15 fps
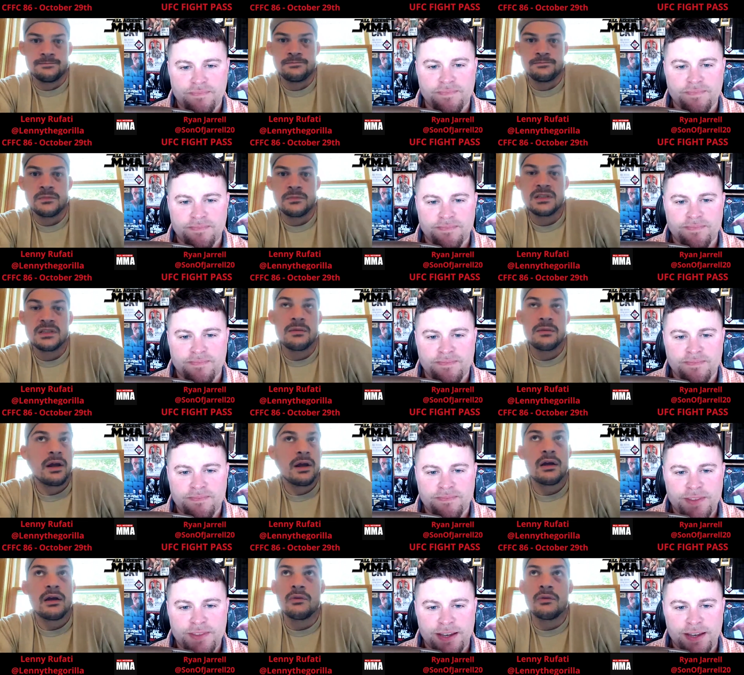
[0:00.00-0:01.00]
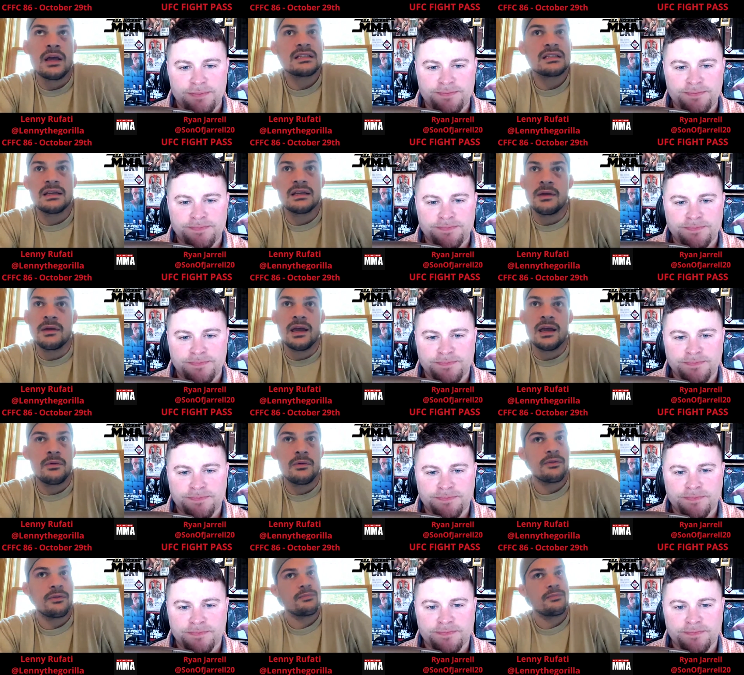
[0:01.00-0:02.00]
Speaker 1: Mm-hmm. American yeah.
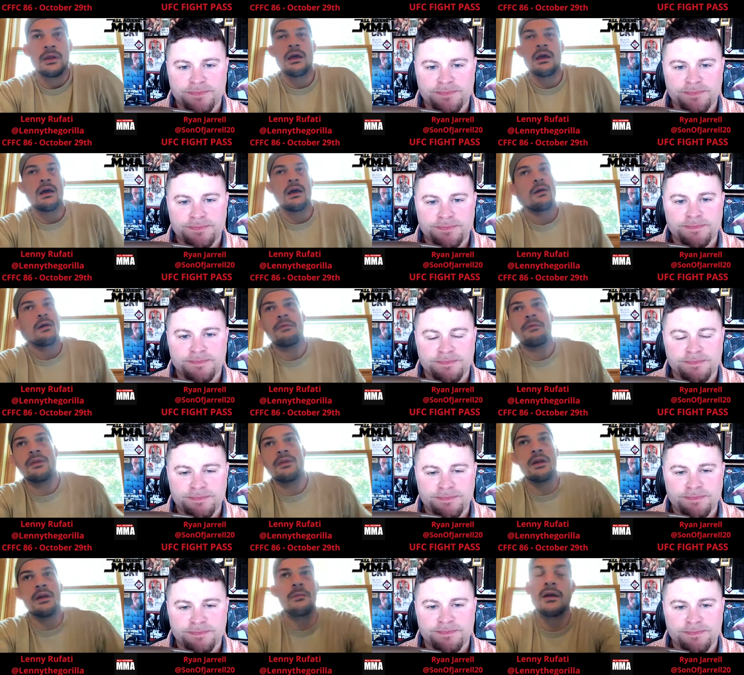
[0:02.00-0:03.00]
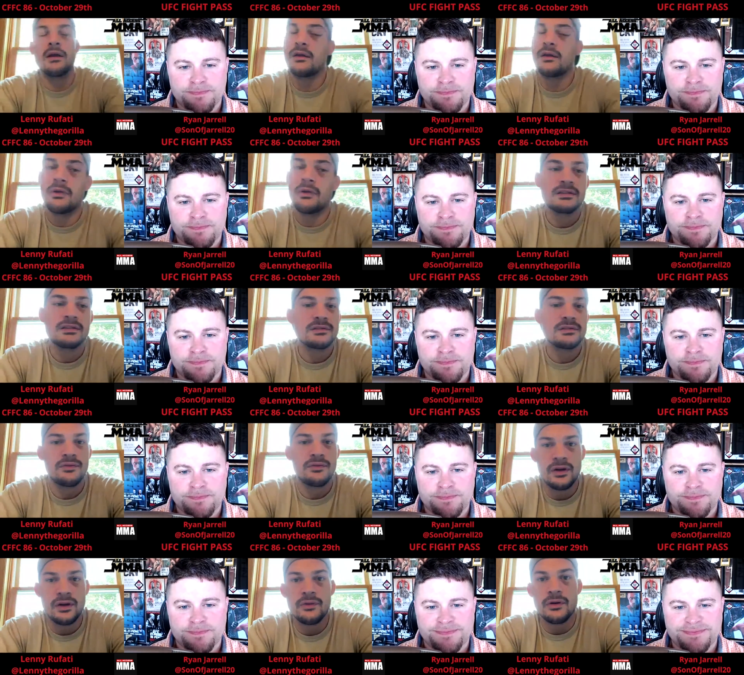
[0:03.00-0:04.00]
man. You know, American
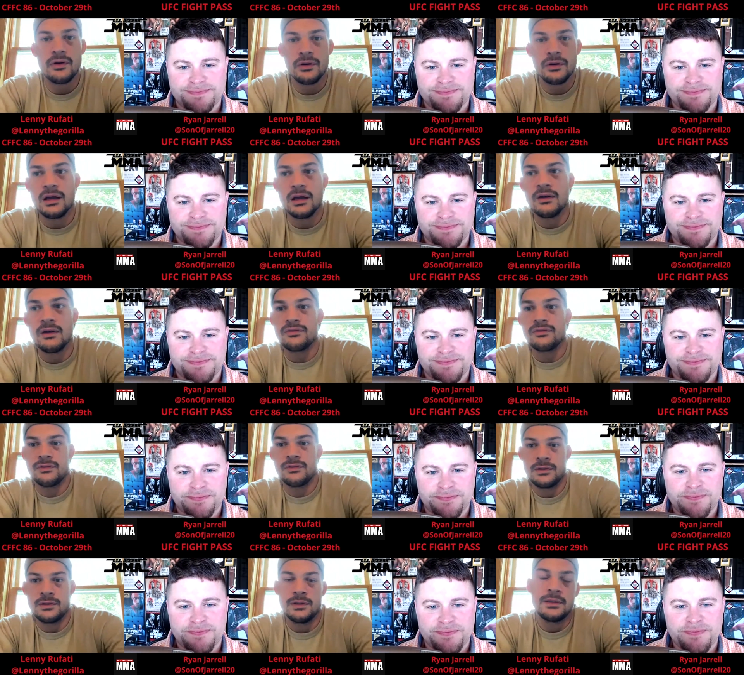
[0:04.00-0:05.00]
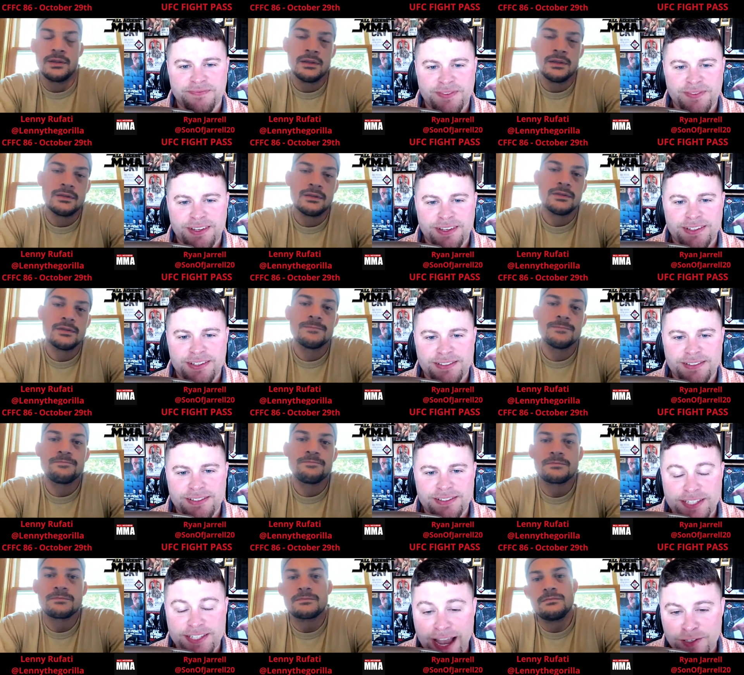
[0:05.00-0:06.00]
wrestlers are very, very tough.
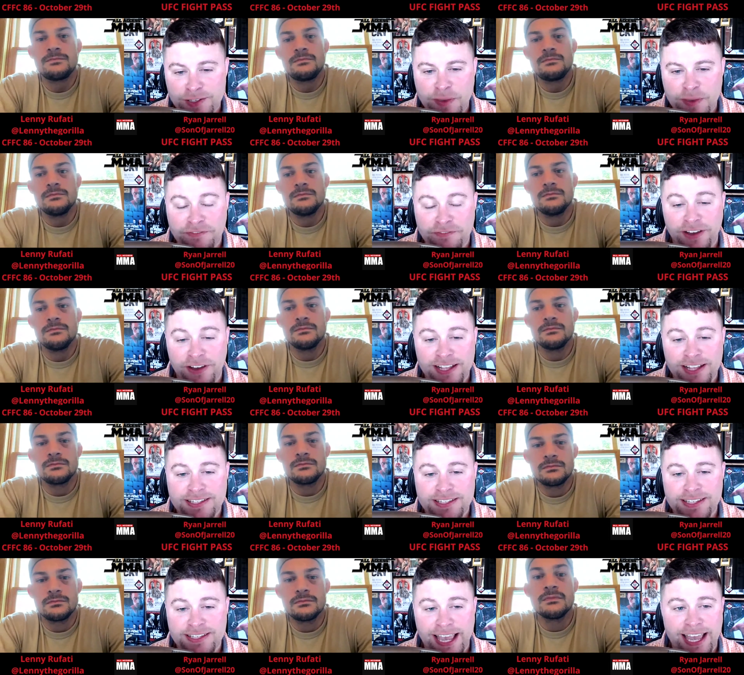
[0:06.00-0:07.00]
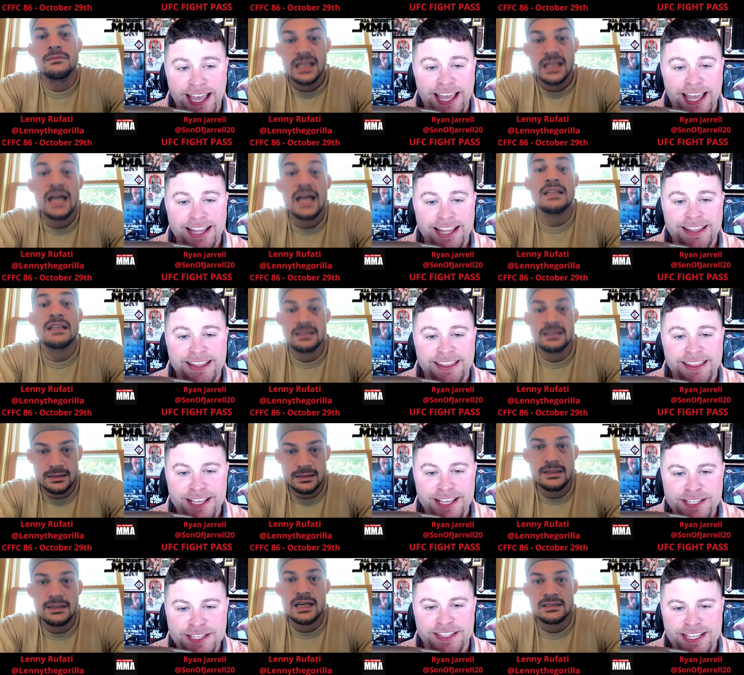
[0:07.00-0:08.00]
Speaker 2: Styles make fights, and
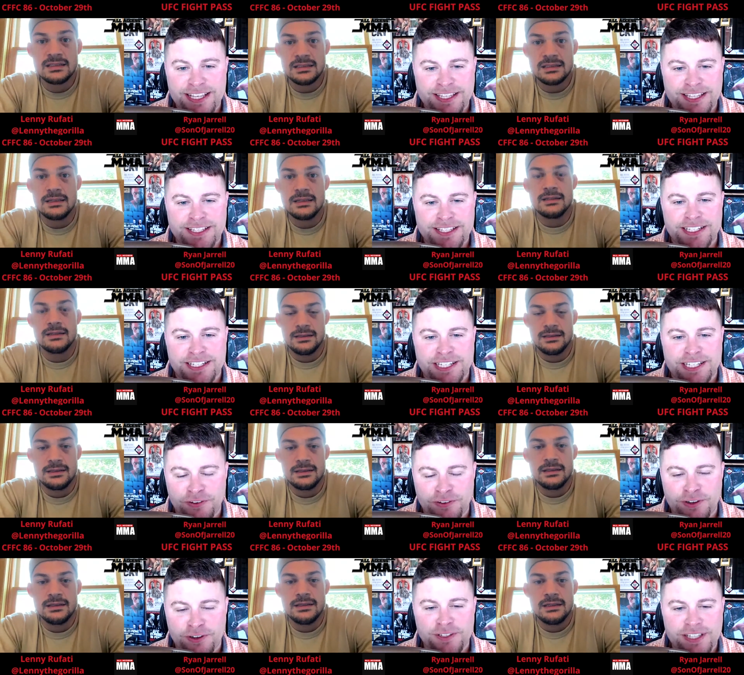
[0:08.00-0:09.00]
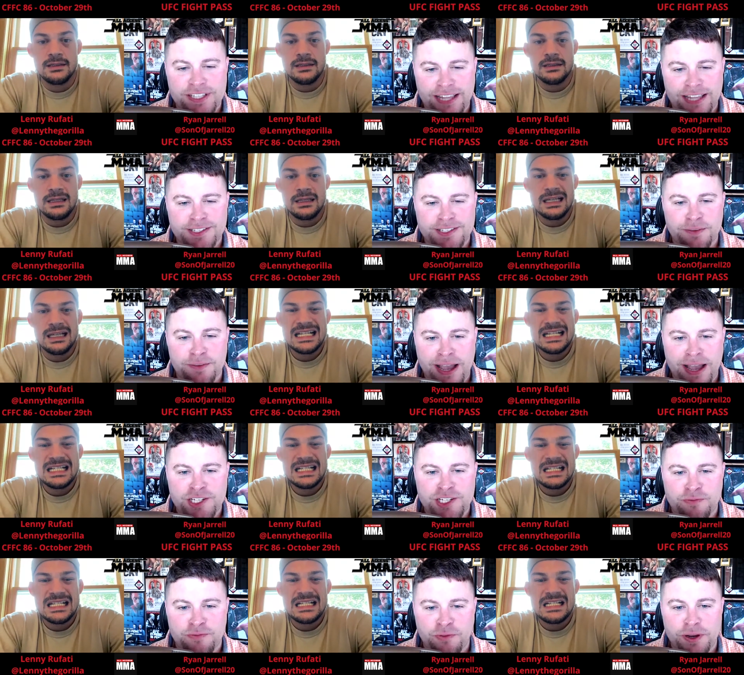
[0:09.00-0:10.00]
this this is a difficult stylistic
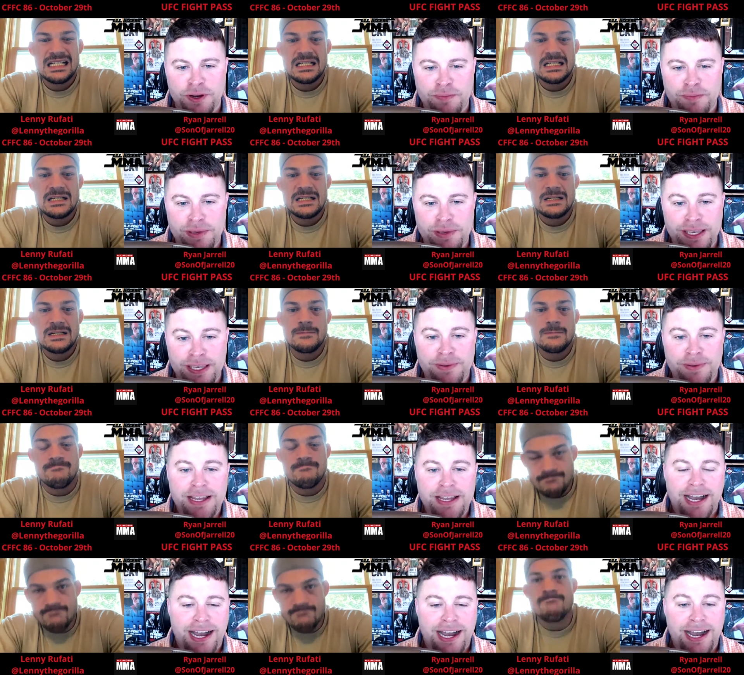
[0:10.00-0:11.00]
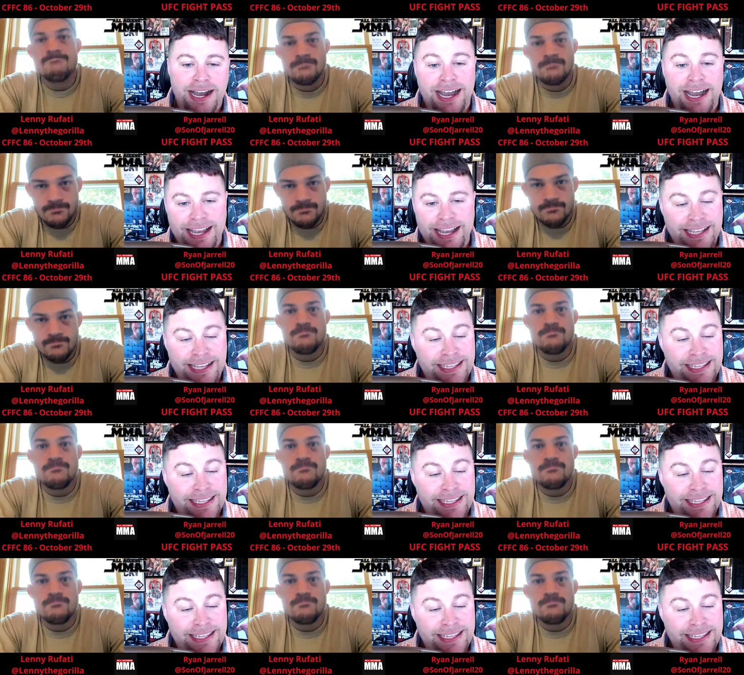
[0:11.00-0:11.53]
matchup for Habib. Uh, I, I